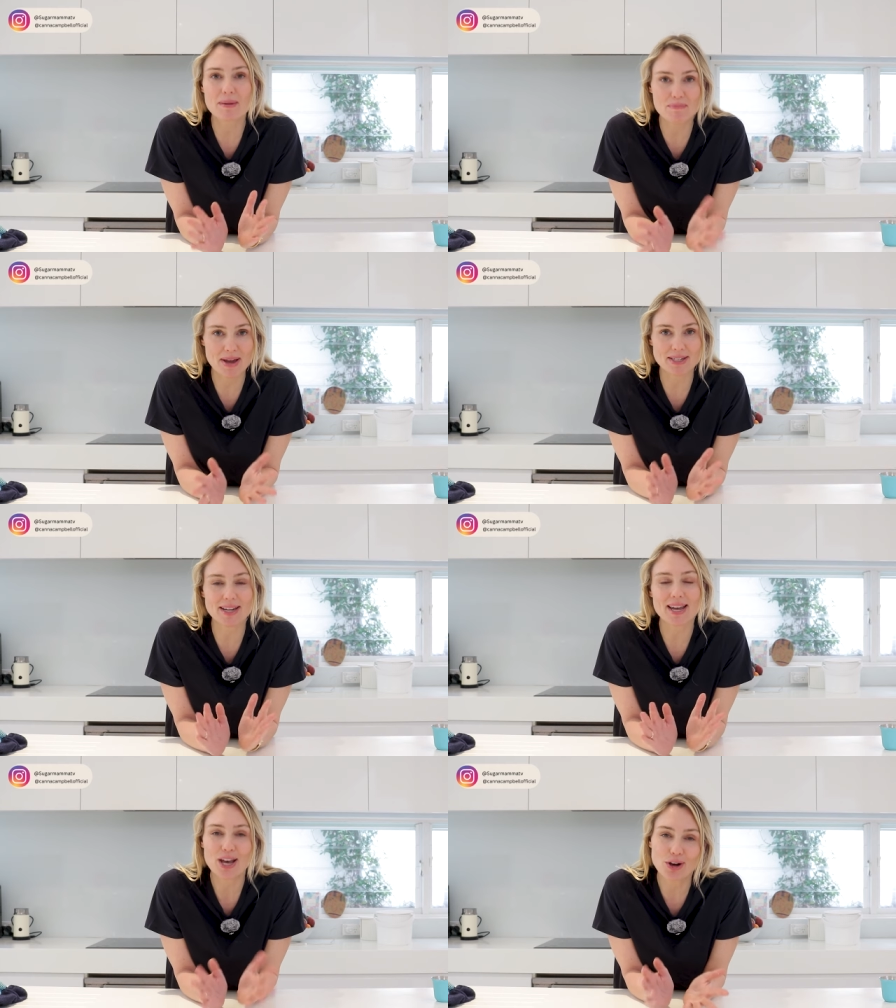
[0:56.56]
a
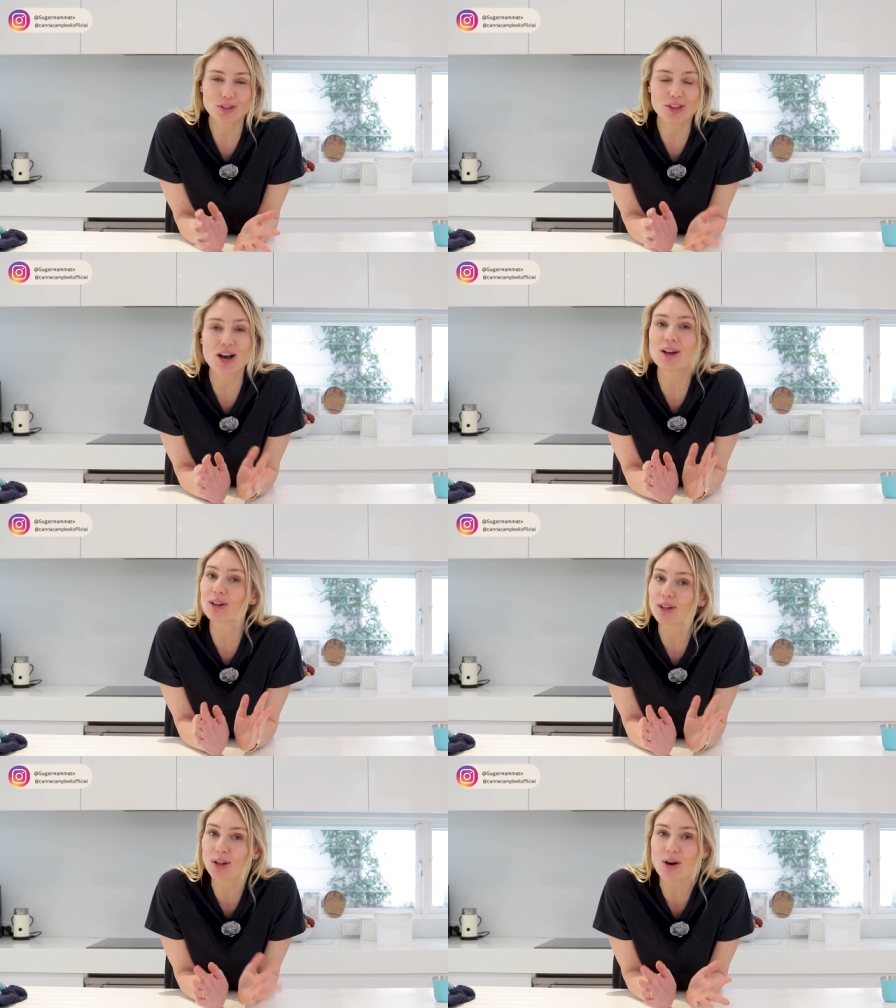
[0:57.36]
better, healthier,
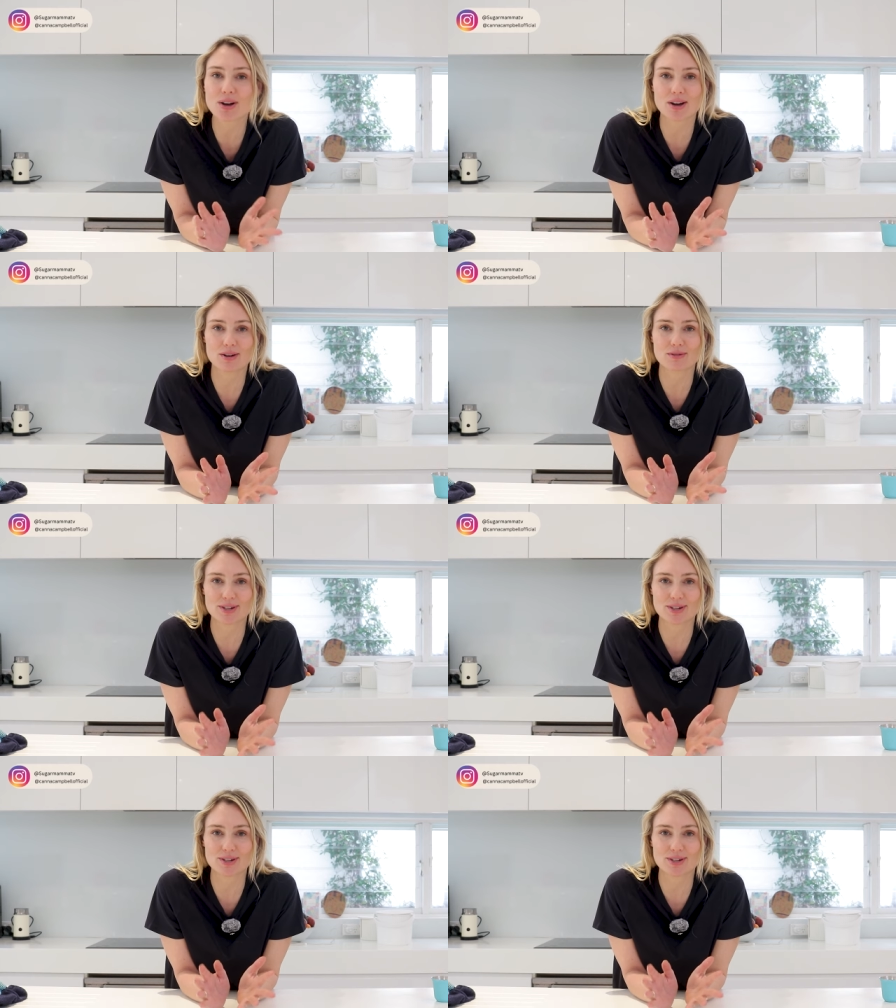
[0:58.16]
longer